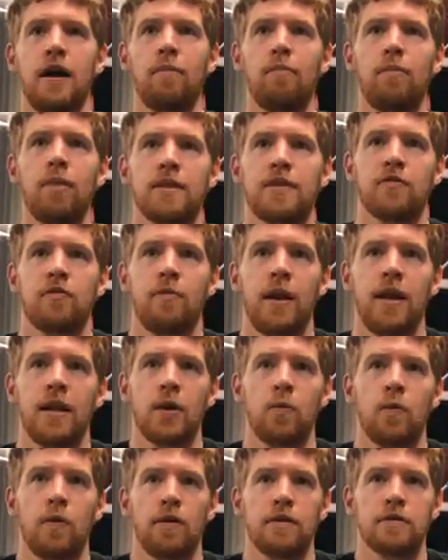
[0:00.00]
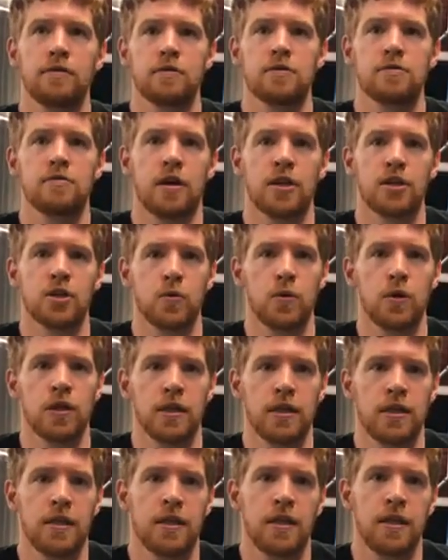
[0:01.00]
but the remaining walls are
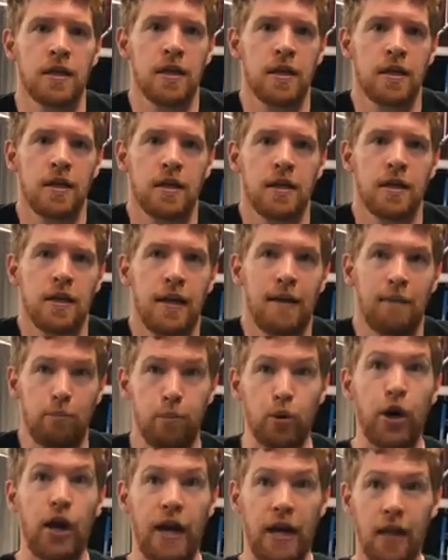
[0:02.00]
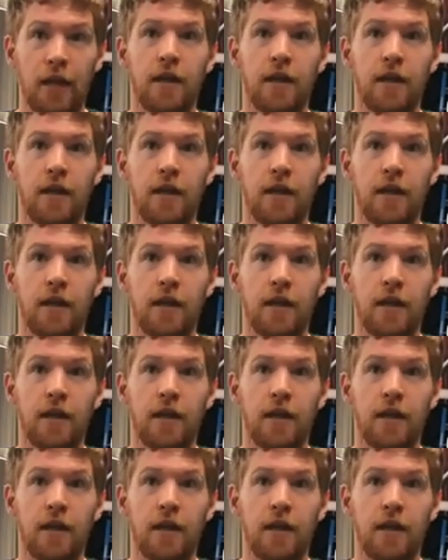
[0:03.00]
structural and brick.